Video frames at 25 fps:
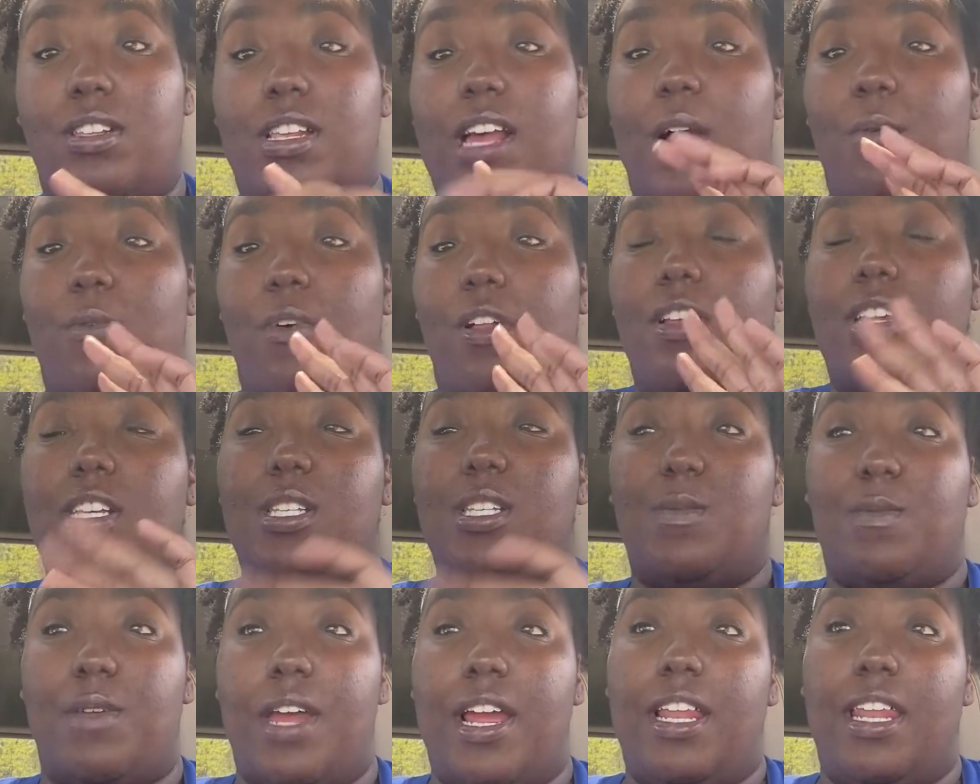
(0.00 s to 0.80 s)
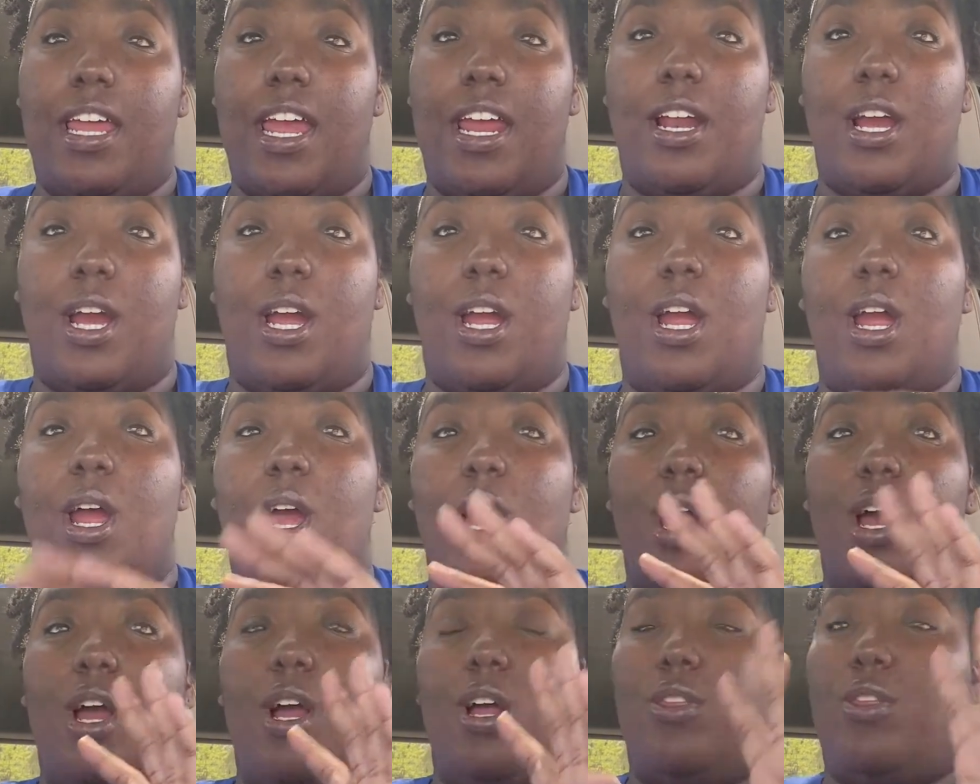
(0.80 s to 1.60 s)
So I will explain later
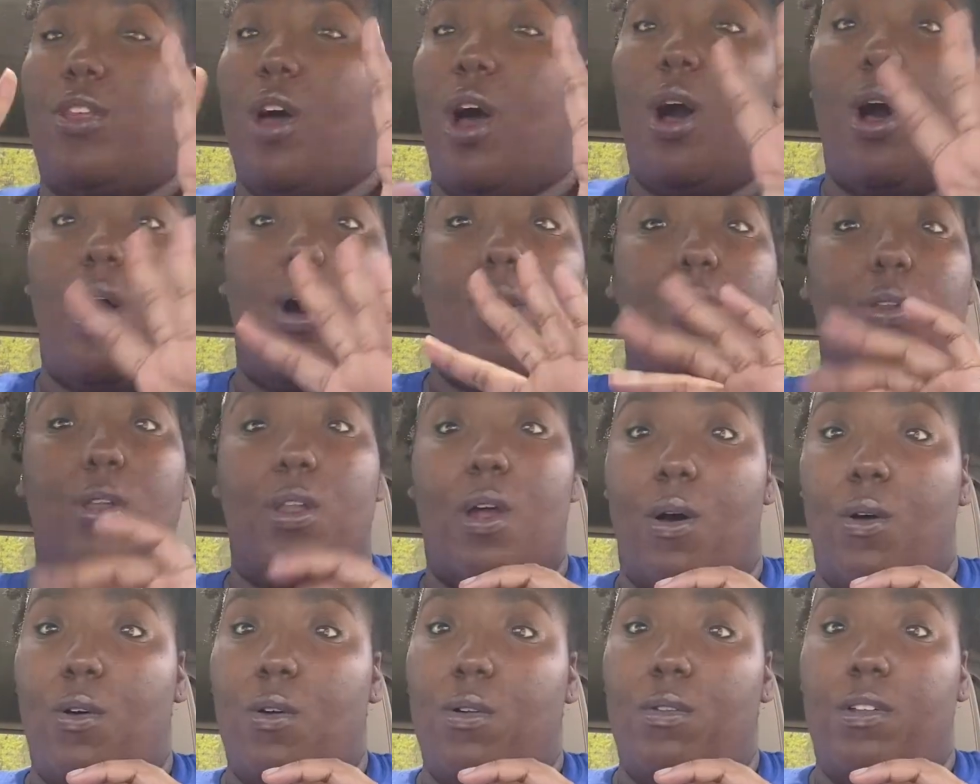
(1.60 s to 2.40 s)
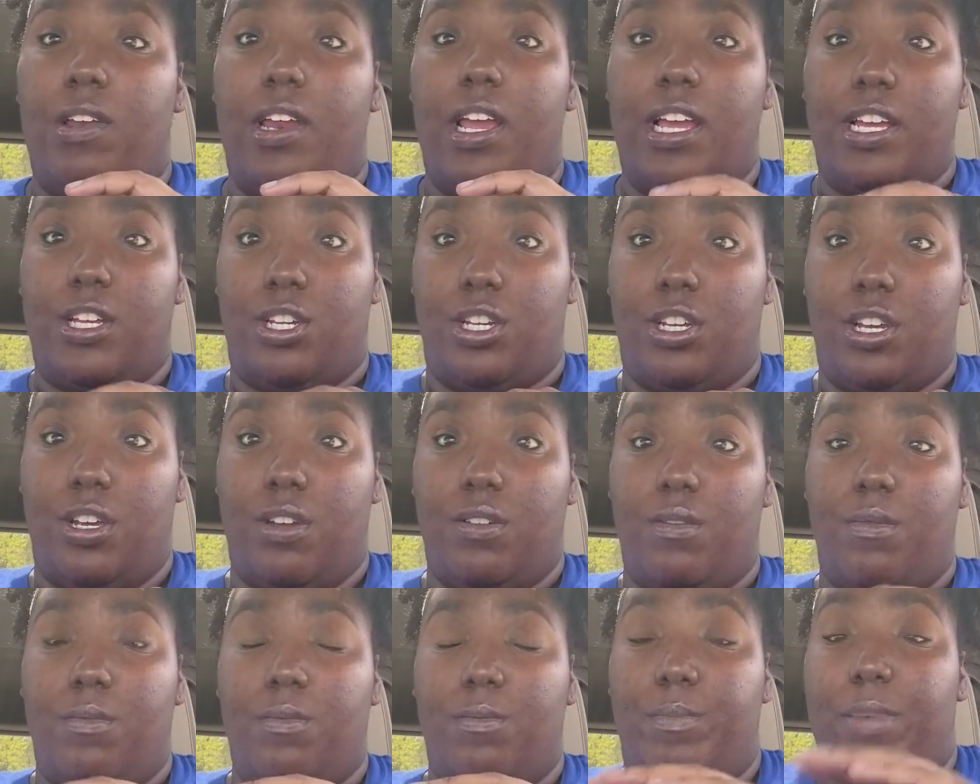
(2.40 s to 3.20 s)
the whole loan
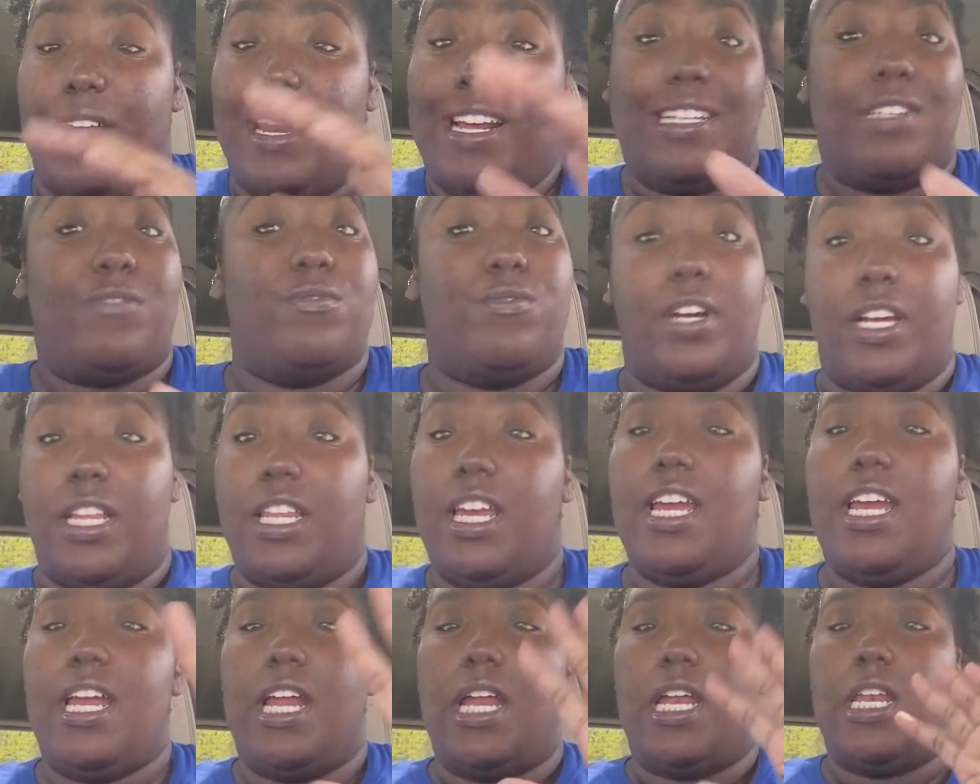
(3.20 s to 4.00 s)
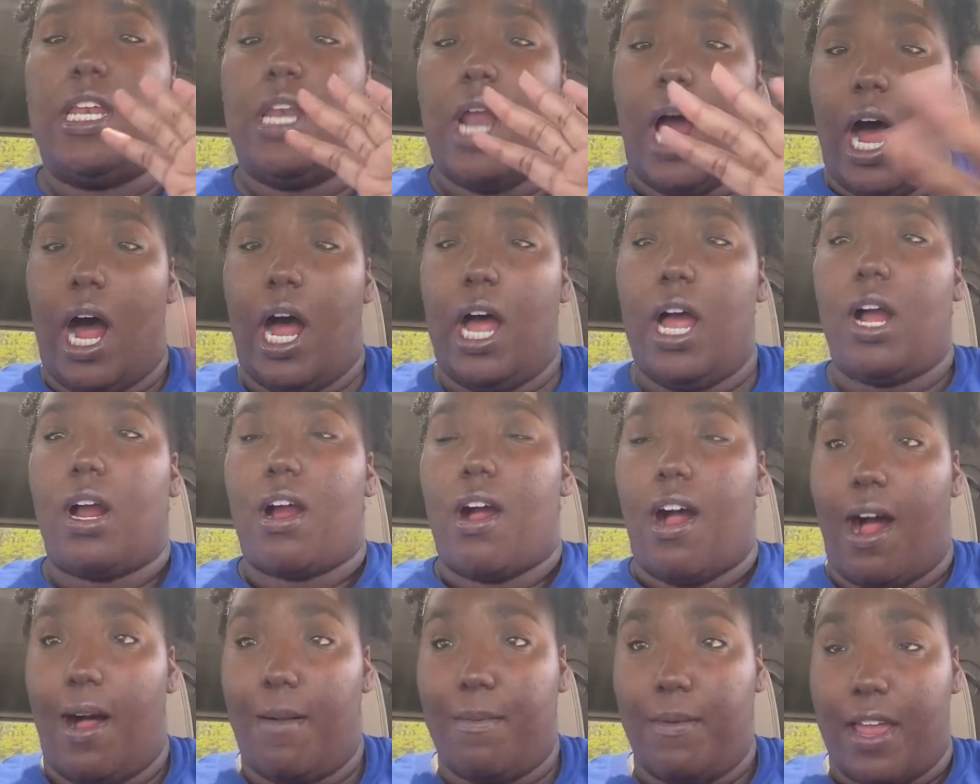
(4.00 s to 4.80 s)
issue, but it's really not
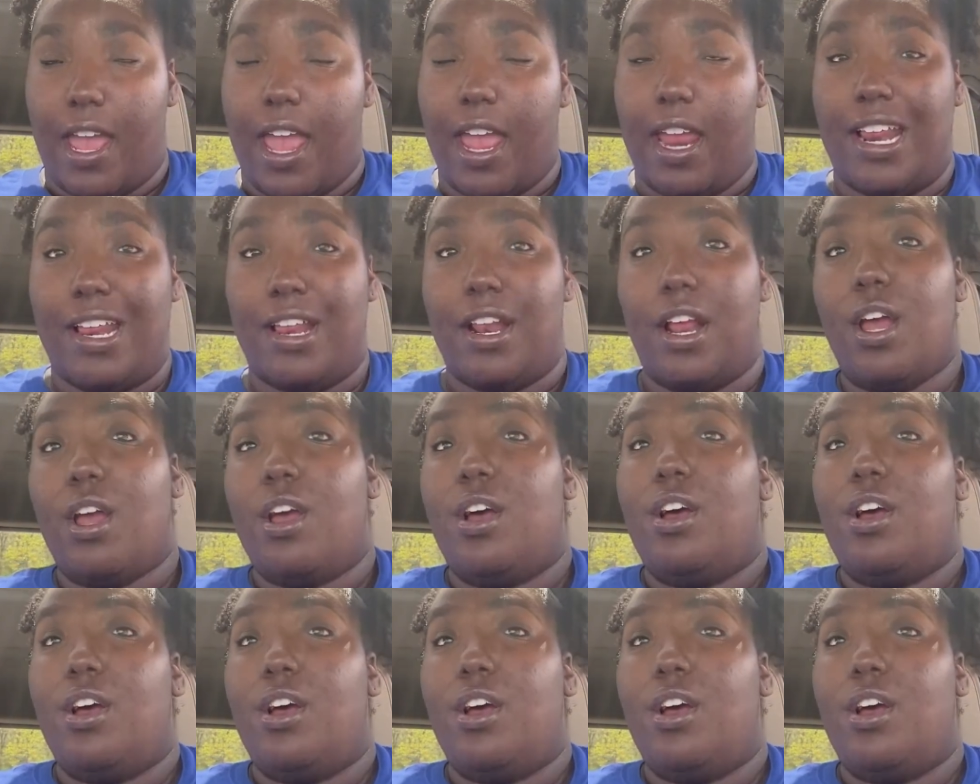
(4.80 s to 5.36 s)
complicated.